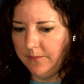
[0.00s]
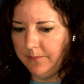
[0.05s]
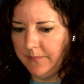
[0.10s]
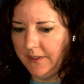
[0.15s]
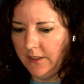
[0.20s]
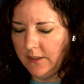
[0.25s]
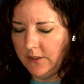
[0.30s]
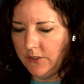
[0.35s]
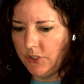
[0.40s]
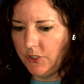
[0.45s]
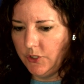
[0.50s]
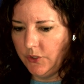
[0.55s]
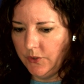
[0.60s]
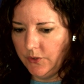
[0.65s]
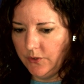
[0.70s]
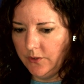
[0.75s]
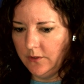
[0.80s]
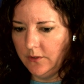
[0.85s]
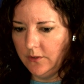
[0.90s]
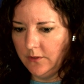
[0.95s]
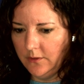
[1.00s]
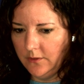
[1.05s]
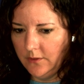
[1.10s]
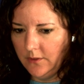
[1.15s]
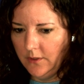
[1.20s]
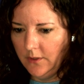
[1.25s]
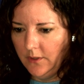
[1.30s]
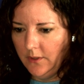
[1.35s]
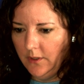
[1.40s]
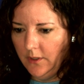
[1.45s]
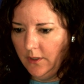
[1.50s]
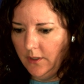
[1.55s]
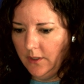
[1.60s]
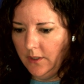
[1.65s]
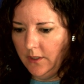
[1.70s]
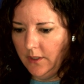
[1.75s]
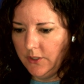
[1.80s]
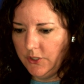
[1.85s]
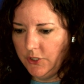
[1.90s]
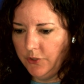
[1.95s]
been
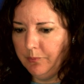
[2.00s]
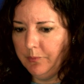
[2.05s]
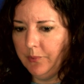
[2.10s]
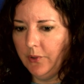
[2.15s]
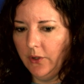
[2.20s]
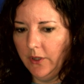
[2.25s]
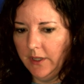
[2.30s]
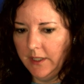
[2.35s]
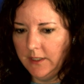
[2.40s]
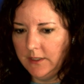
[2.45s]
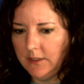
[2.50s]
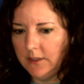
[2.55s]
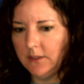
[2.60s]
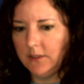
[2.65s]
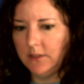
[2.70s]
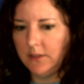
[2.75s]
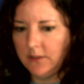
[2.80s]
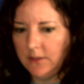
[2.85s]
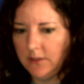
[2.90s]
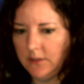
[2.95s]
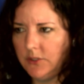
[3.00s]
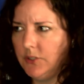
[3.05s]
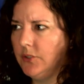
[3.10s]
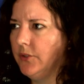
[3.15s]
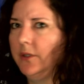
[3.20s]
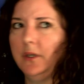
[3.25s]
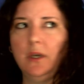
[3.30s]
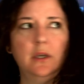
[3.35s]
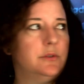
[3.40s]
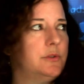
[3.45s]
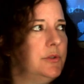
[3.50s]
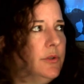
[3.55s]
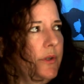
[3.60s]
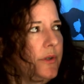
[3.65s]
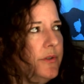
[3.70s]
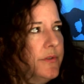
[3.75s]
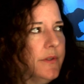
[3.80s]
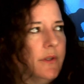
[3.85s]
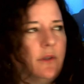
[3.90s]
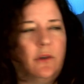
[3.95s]
to Poland two
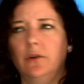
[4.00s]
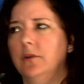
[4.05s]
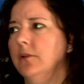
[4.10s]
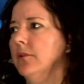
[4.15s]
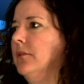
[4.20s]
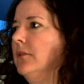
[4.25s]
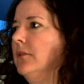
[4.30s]
years ago.